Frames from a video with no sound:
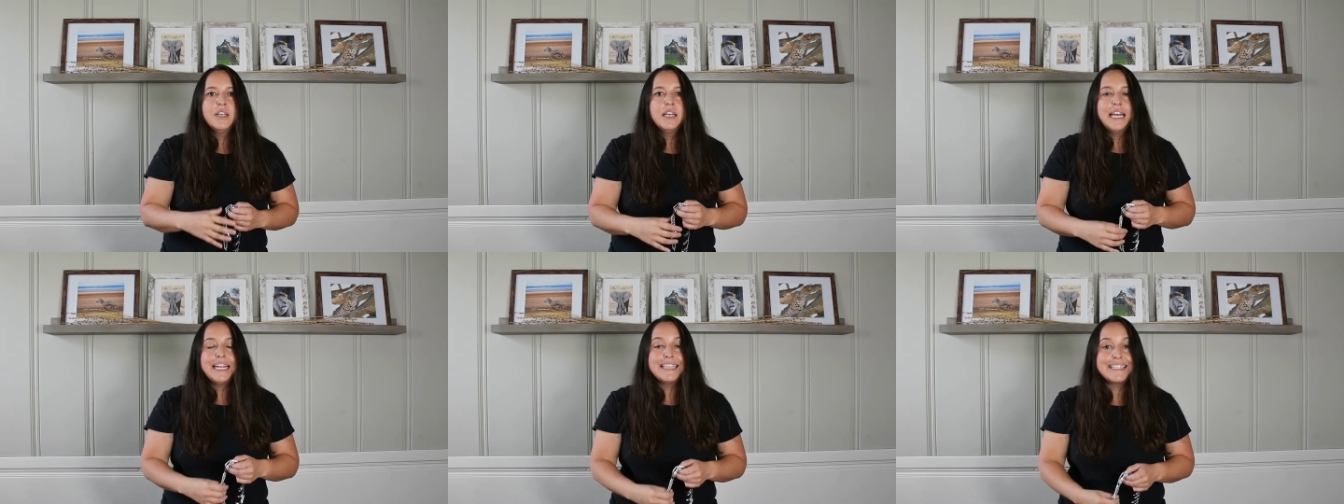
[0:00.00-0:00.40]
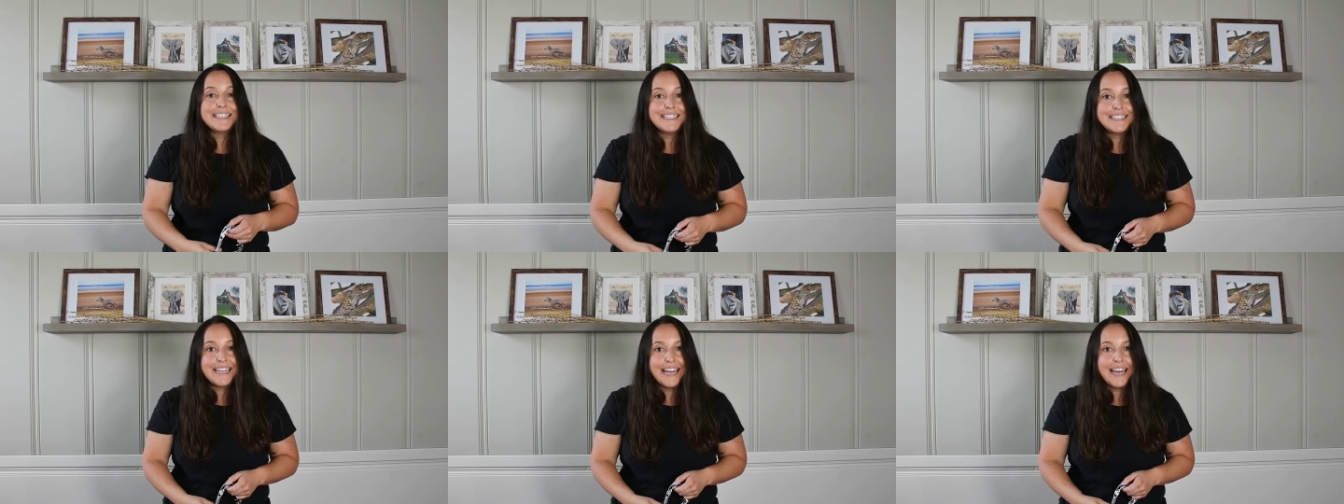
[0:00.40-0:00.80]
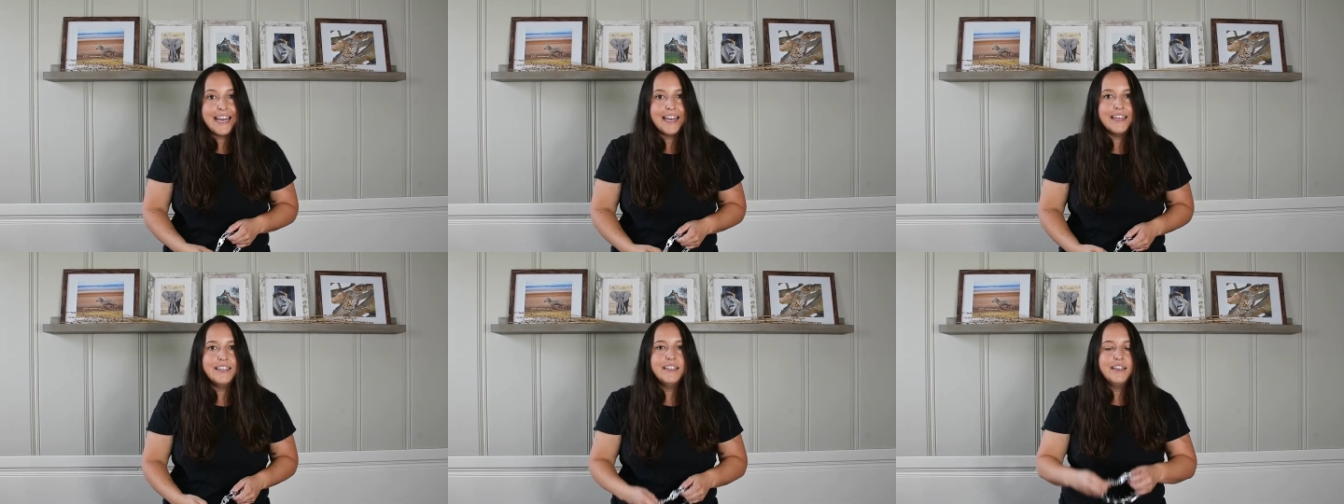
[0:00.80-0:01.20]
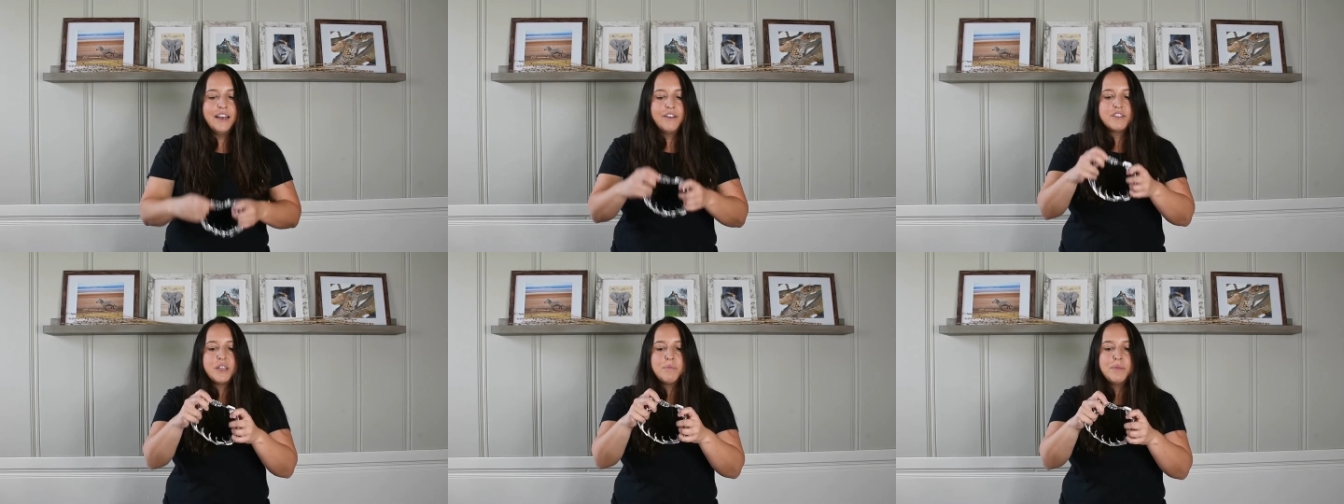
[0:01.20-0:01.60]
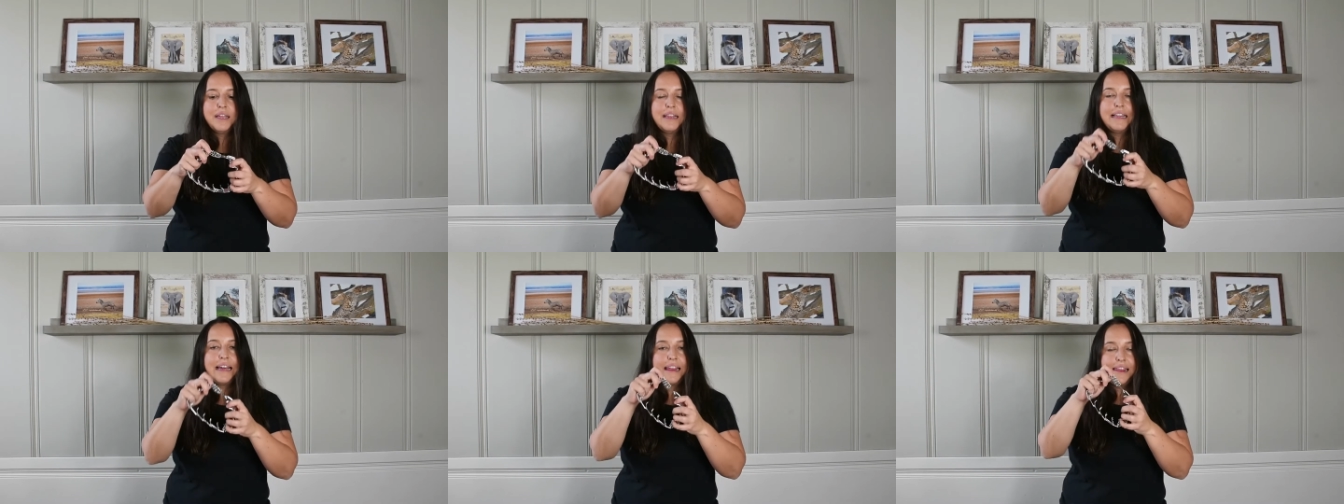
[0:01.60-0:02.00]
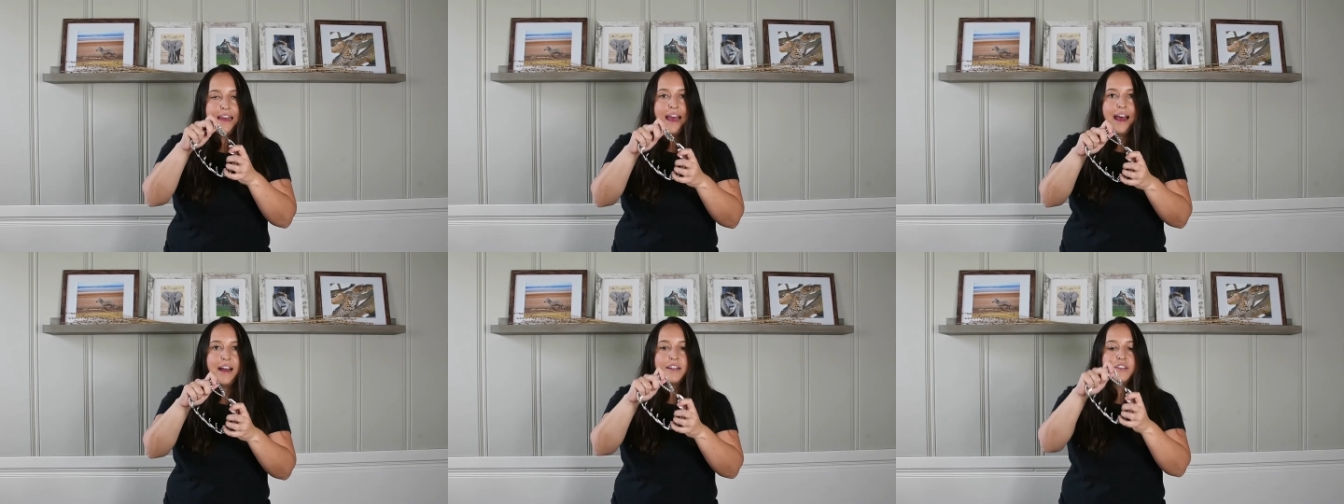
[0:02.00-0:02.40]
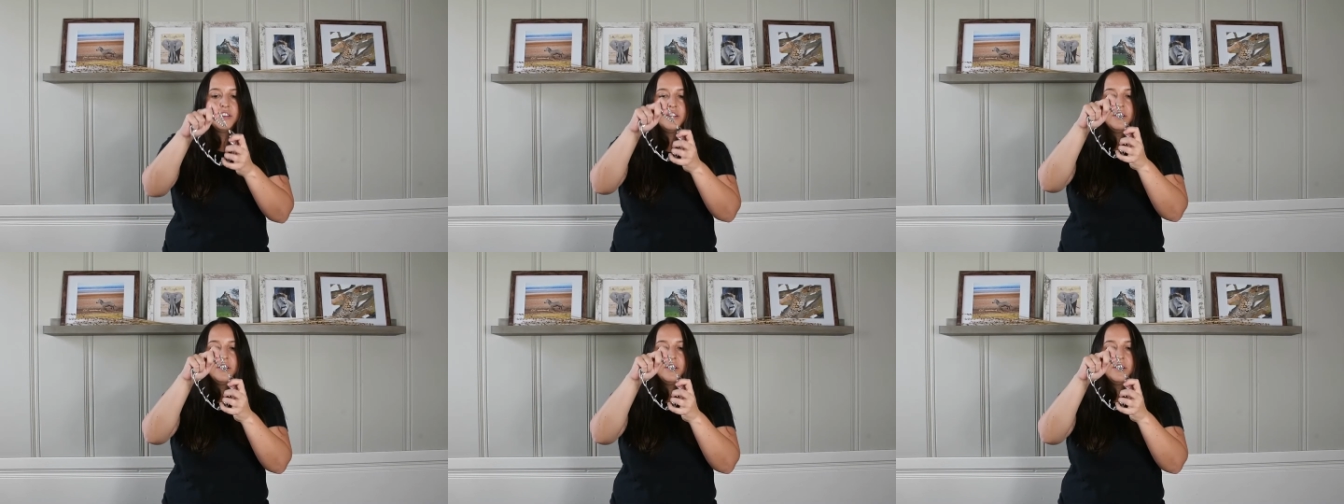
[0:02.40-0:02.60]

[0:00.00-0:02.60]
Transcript: instead of something like that,